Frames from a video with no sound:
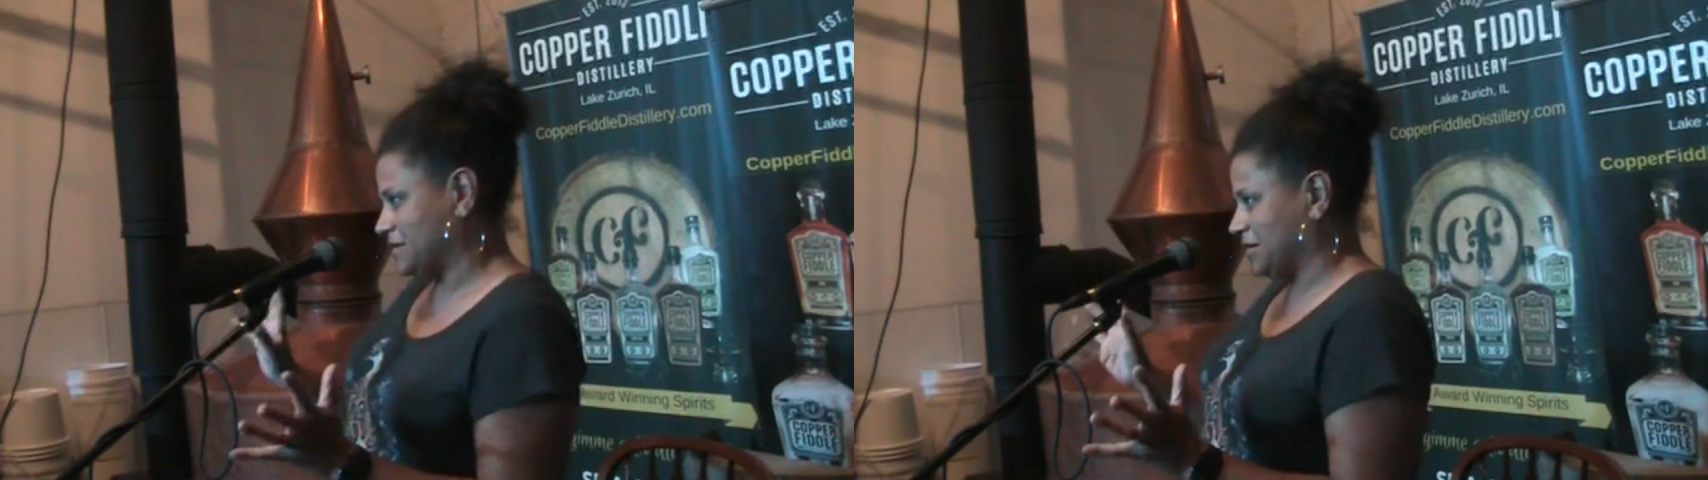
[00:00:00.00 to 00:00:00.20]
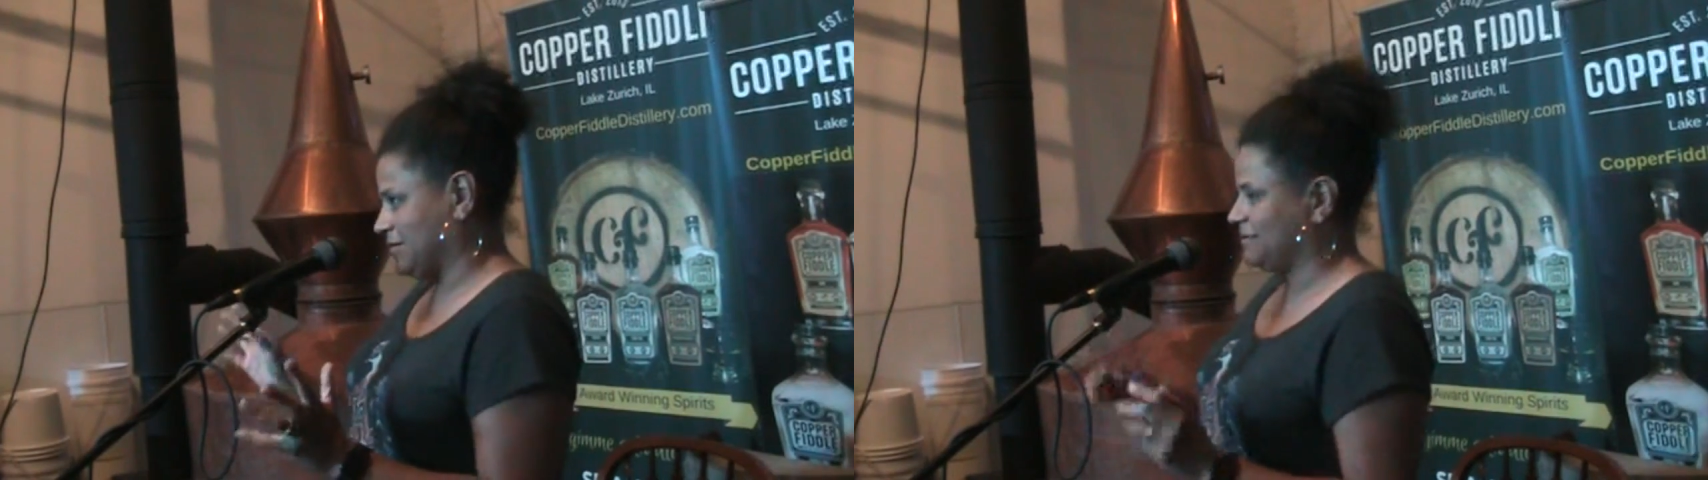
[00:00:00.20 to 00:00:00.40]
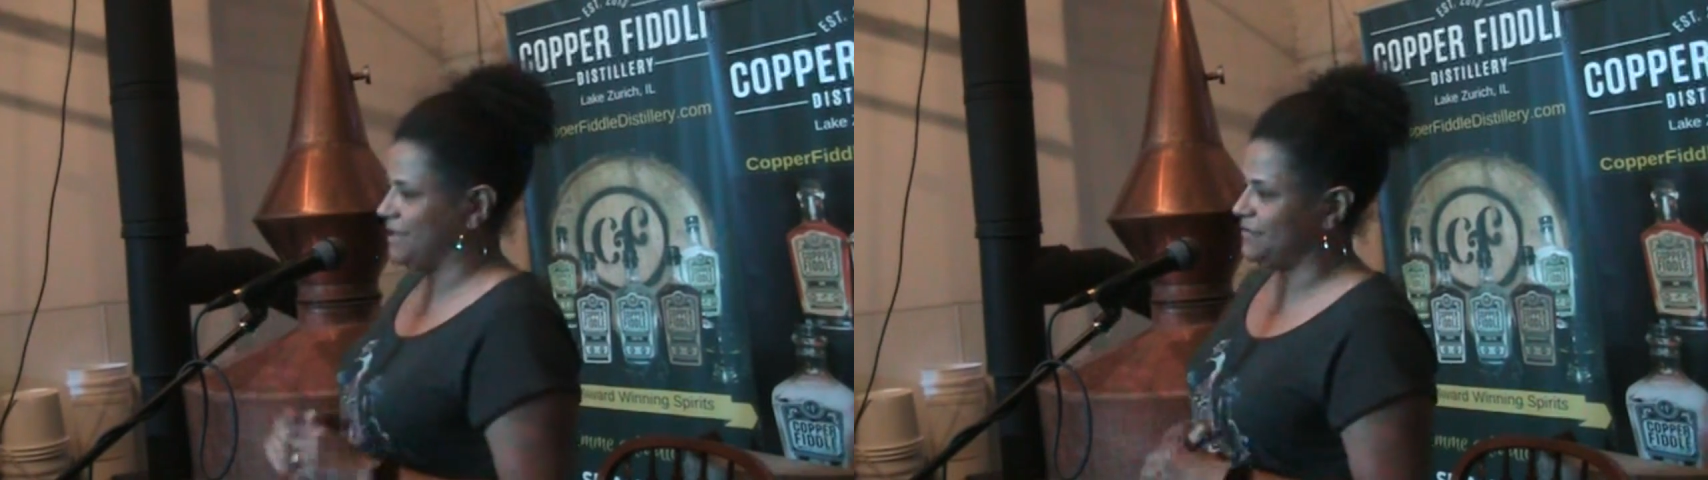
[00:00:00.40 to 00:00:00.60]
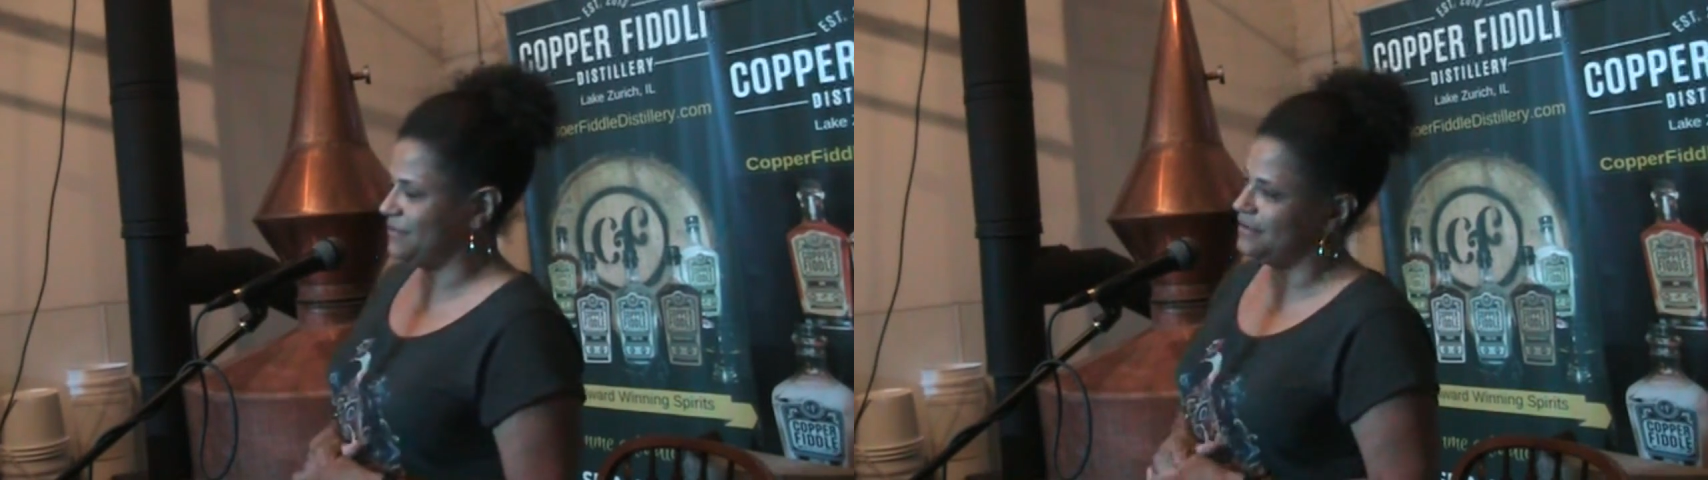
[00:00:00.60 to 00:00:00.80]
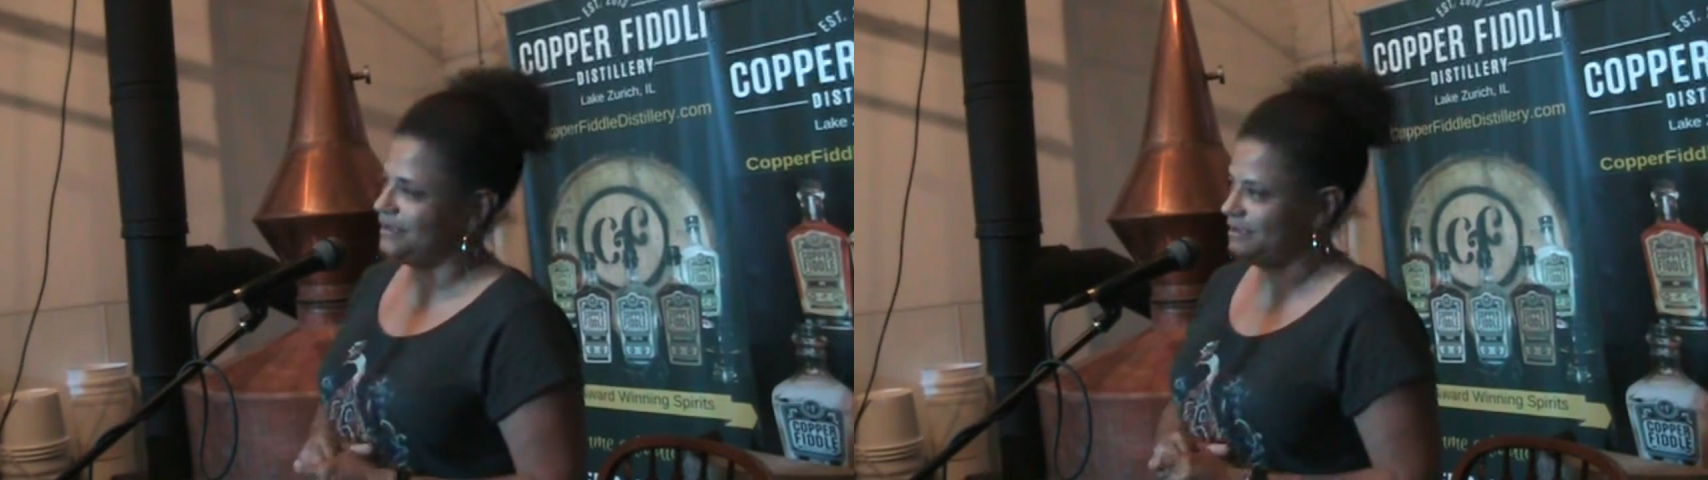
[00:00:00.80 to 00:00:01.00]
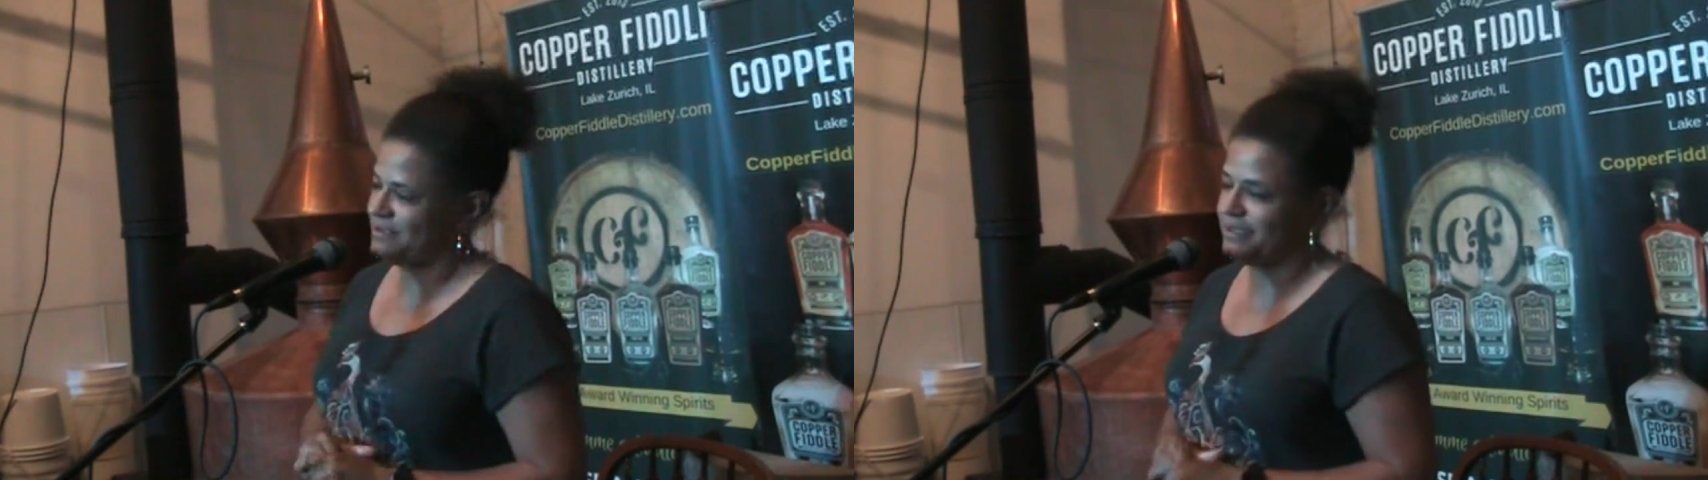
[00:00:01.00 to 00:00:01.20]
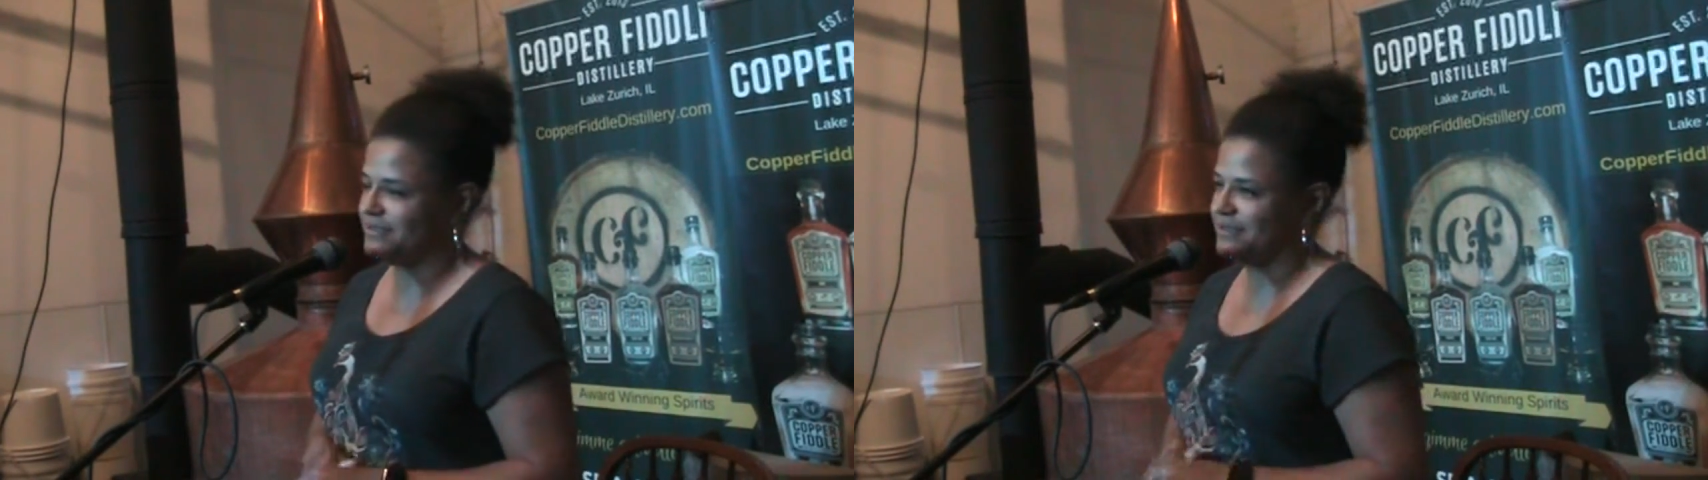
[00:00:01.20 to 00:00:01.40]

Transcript: garden out in